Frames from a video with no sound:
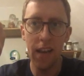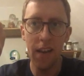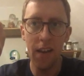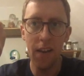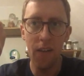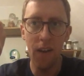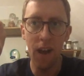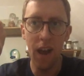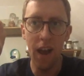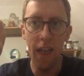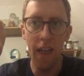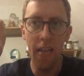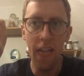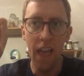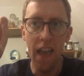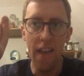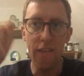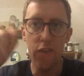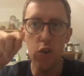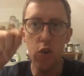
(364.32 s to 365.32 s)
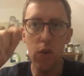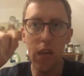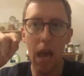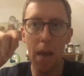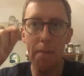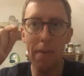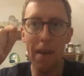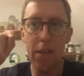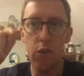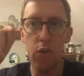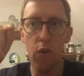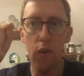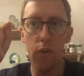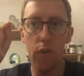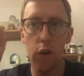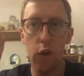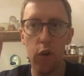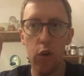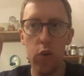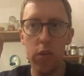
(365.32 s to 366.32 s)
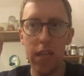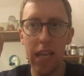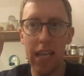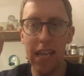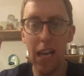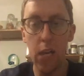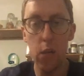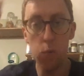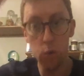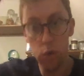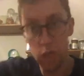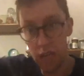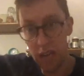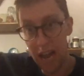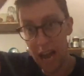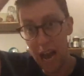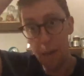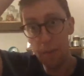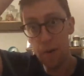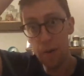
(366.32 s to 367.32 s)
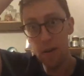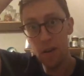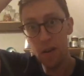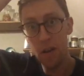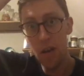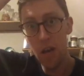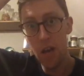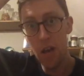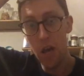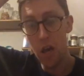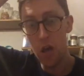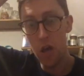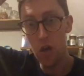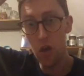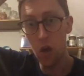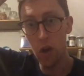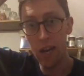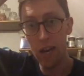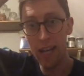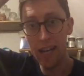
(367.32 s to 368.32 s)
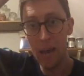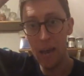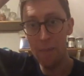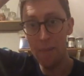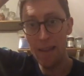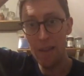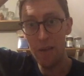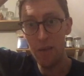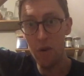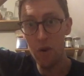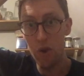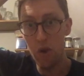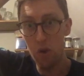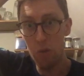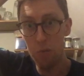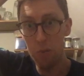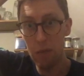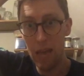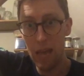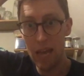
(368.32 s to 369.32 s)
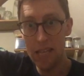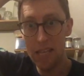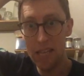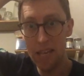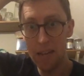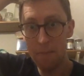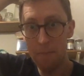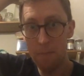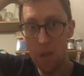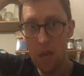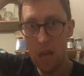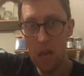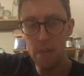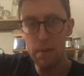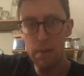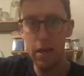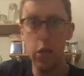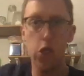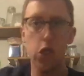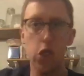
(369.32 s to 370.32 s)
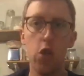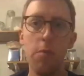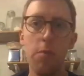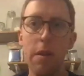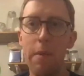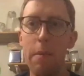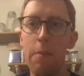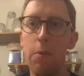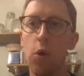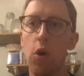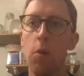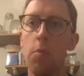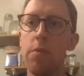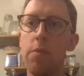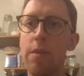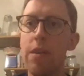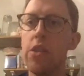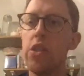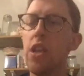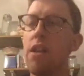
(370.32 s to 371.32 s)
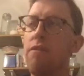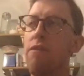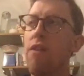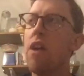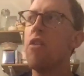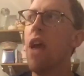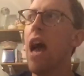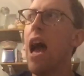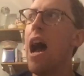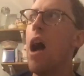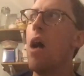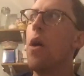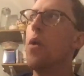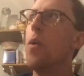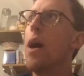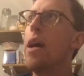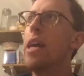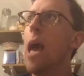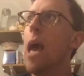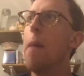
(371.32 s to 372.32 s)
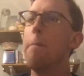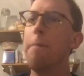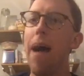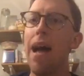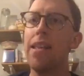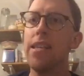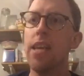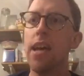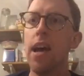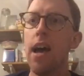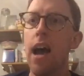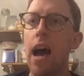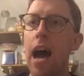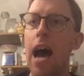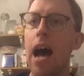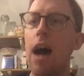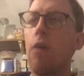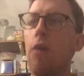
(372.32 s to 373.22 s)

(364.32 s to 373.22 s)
right? If you get better at recruiting, guess what's going to happen? You're going to get better at duplicating. Because too many people come to me and say, Frazer, how do we get better at